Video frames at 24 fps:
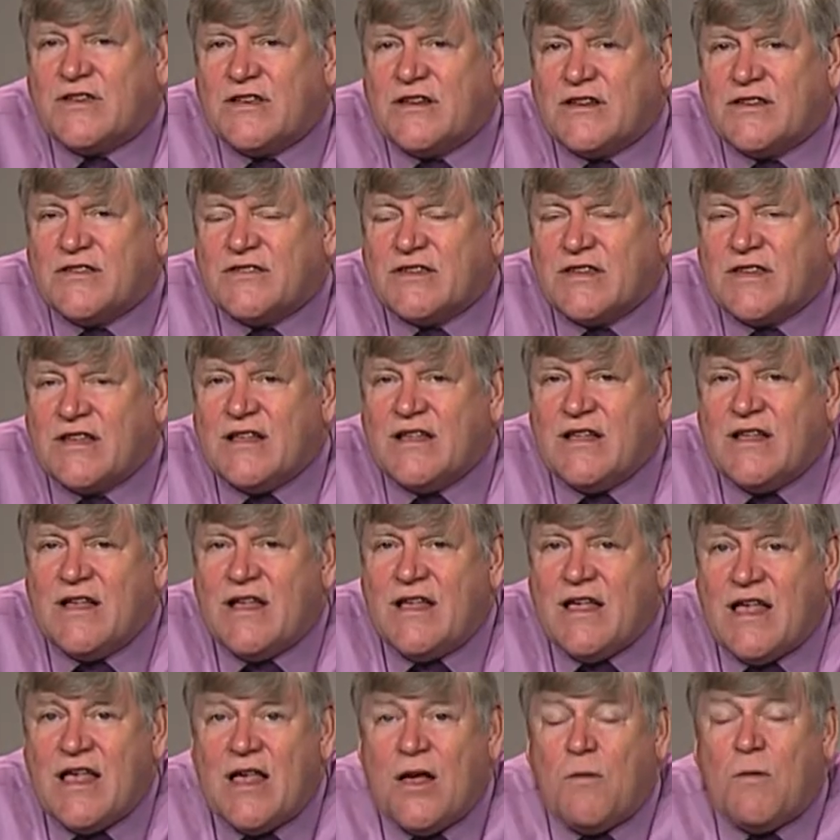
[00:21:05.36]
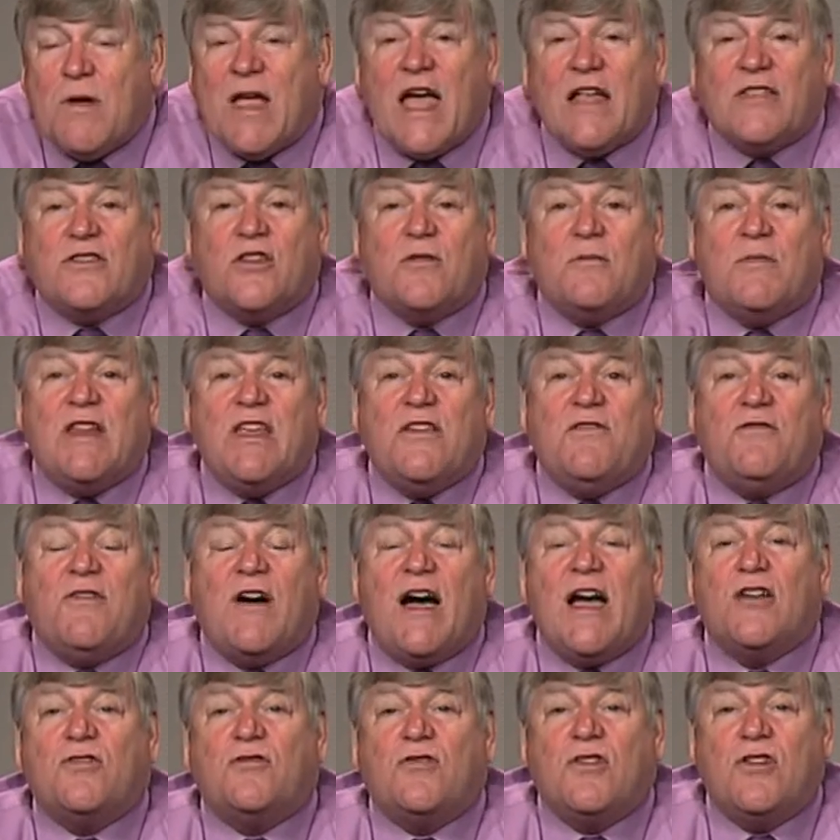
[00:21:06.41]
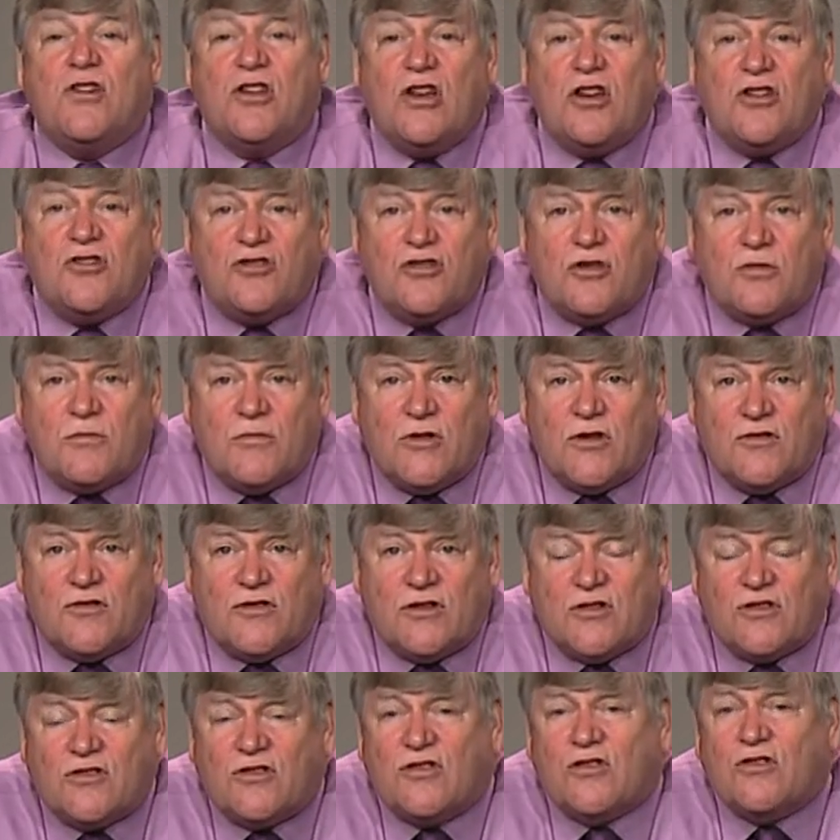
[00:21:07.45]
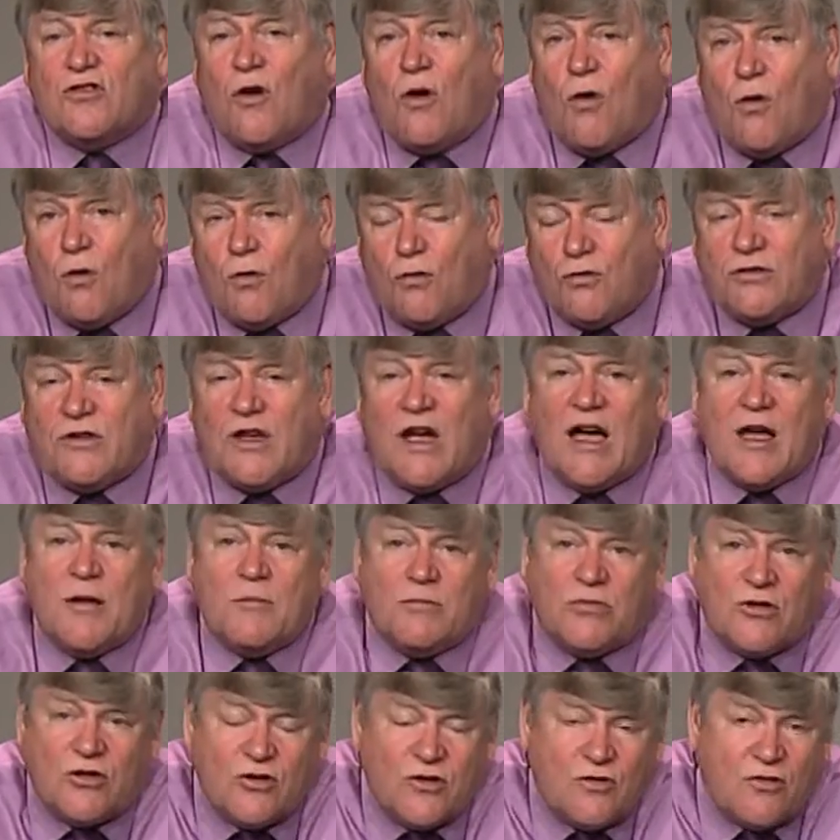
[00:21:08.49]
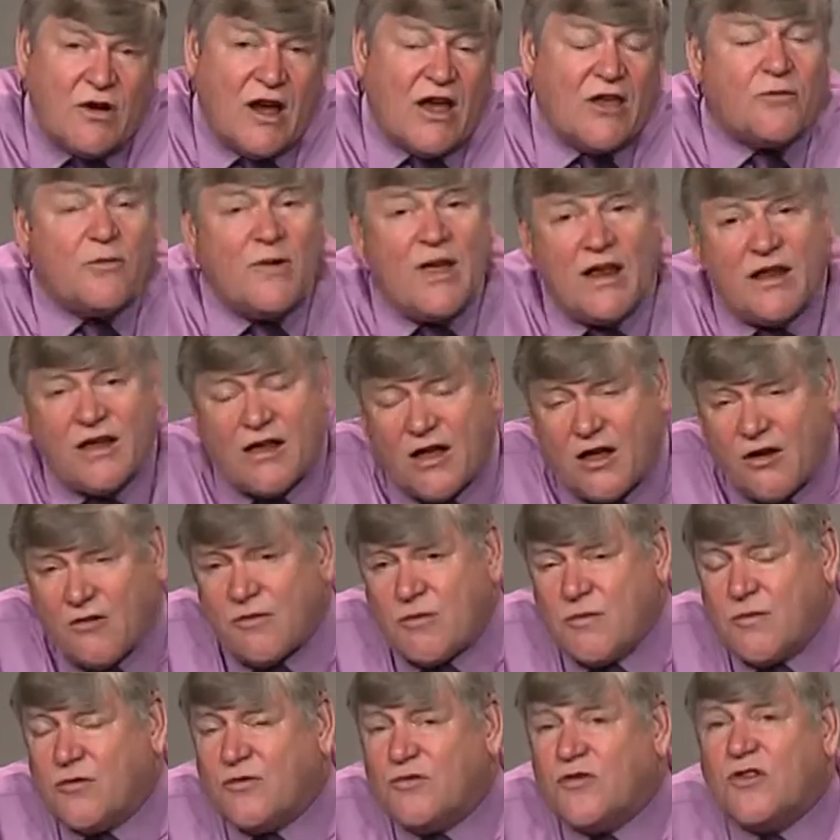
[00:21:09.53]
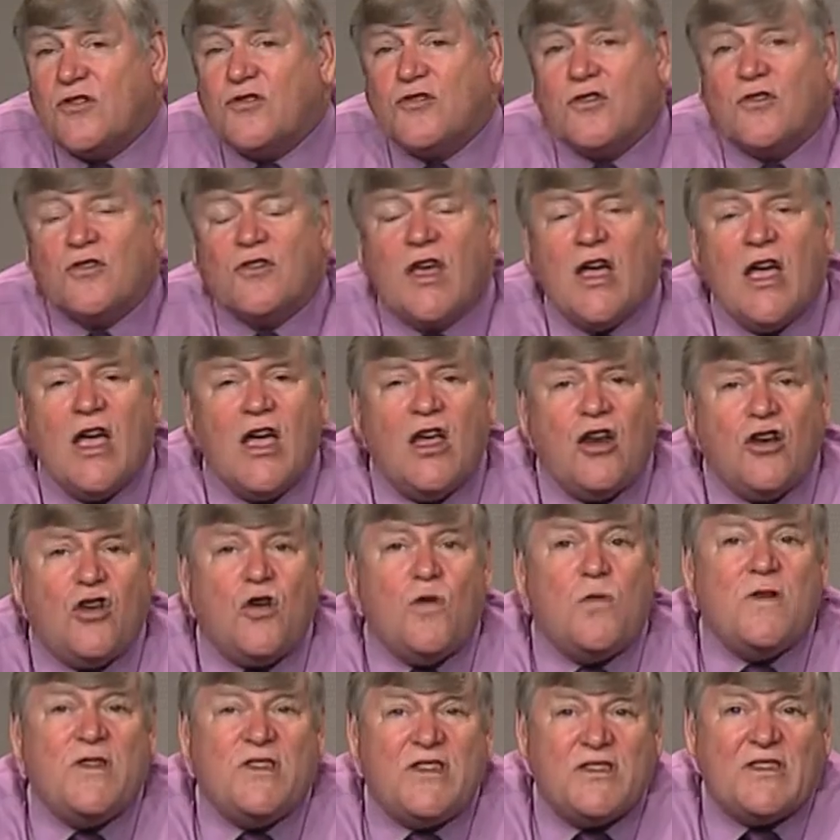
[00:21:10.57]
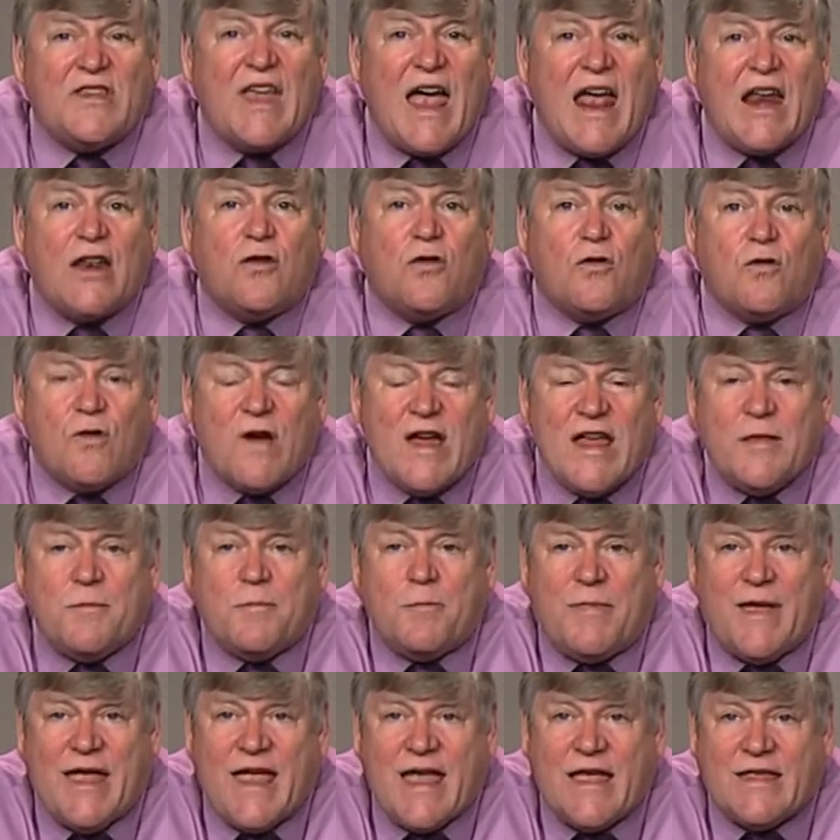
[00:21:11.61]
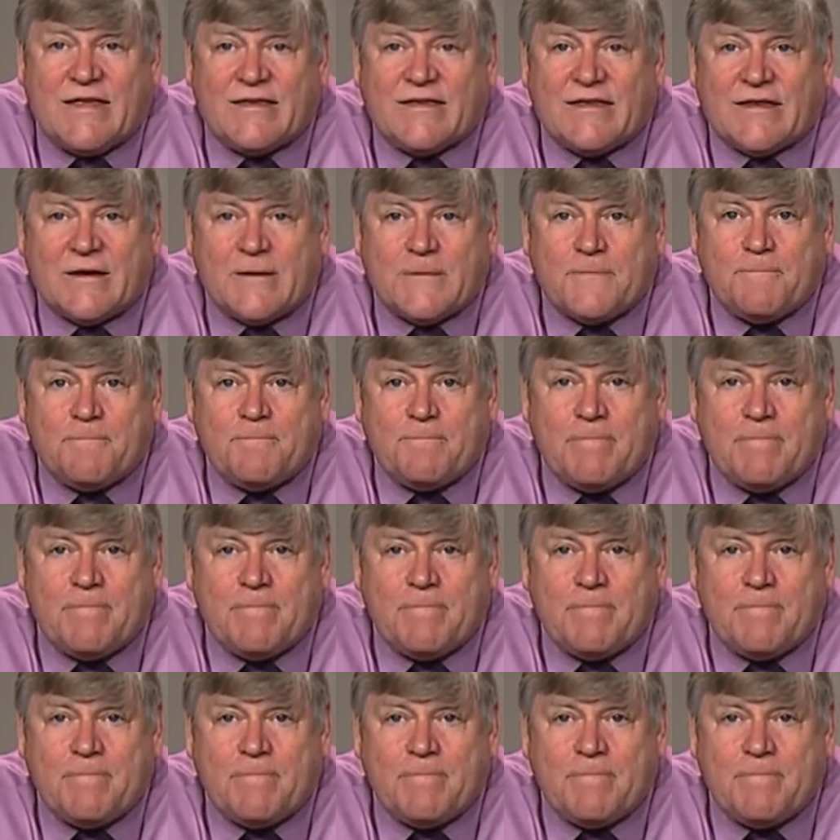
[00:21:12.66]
Tennessee. We had so many fine traditional musicians, old time, bluegrass. We had country musicians too. We just had great bands there.